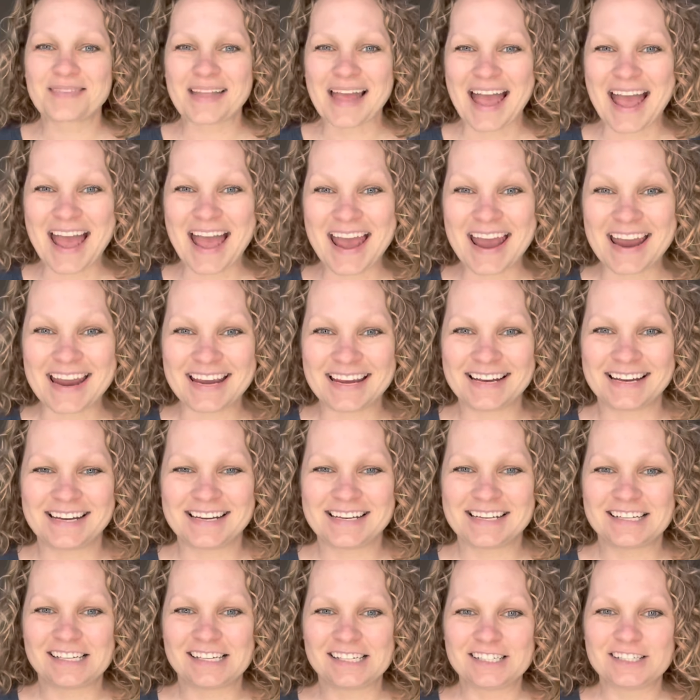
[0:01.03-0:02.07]
Hey,
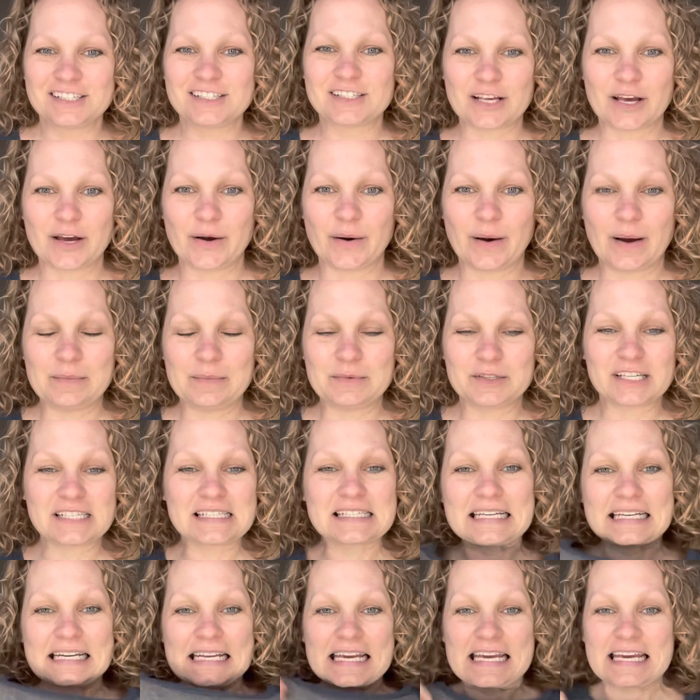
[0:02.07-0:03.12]
so I'm just
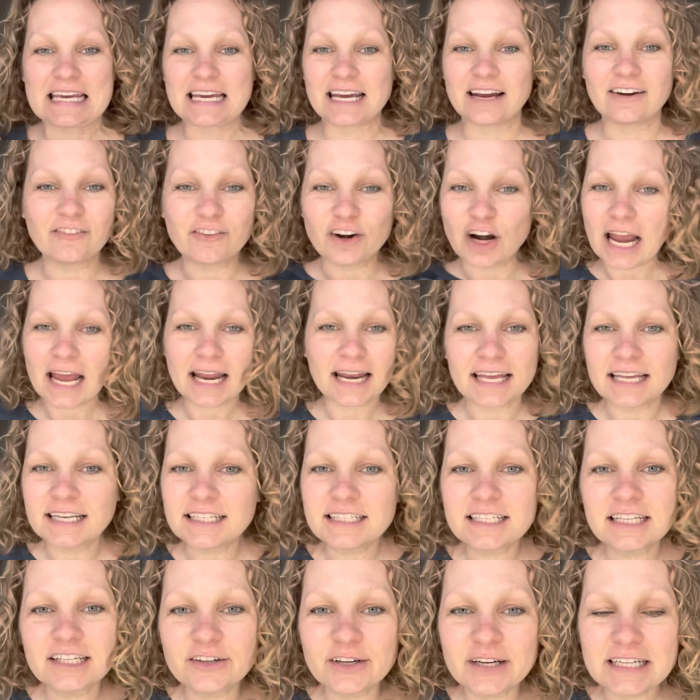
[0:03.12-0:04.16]
going to get right
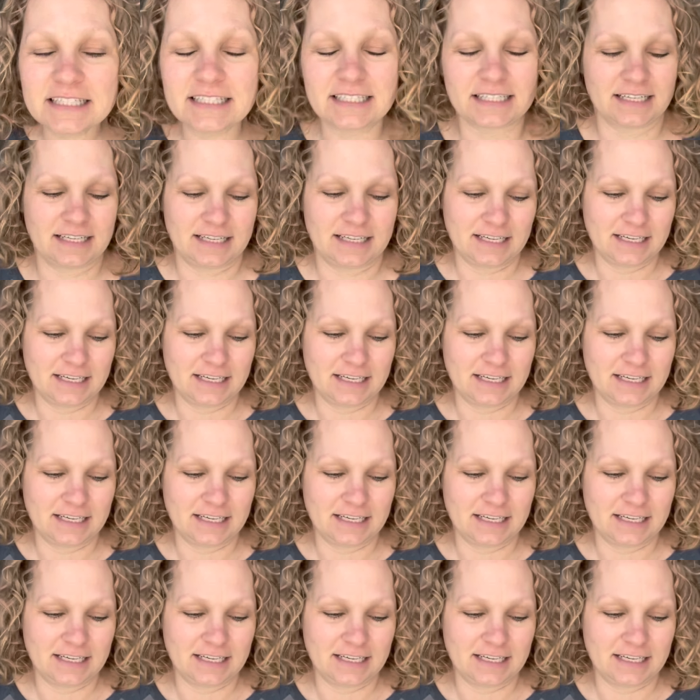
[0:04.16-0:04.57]
into it.